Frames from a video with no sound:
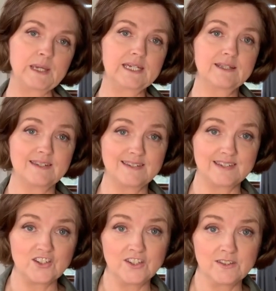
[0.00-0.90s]
make
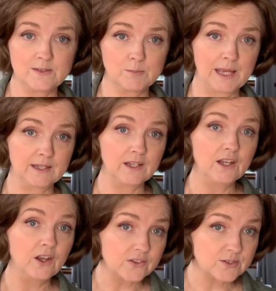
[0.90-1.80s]
decisions about
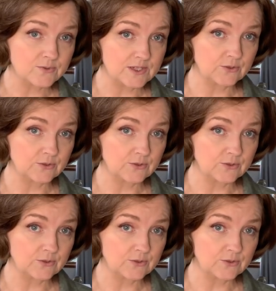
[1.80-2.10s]
lots of